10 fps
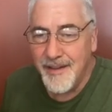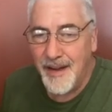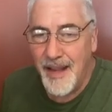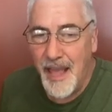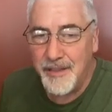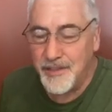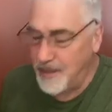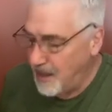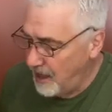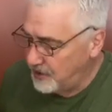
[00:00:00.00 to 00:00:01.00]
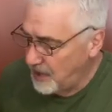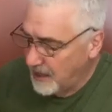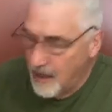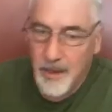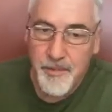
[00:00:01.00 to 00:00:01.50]
and Angela again. Hey
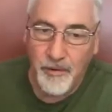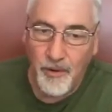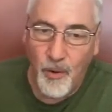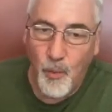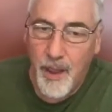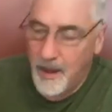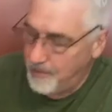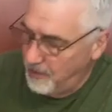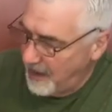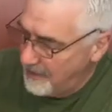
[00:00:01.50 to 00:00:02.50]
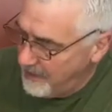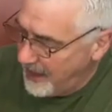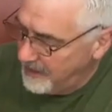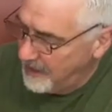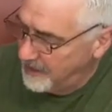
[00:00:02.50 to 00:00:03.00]
Jack, how come you're all wet? I, have my
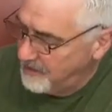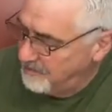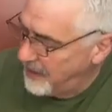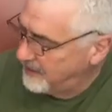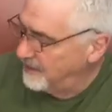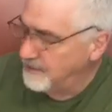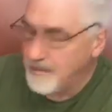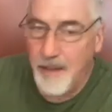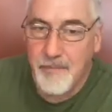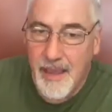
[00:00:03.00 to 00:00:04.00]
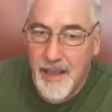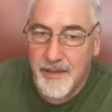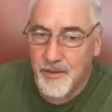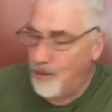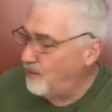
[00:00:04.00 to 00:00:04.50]
hand on your back and my
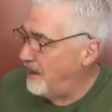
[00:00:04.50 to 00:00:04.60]
hand's all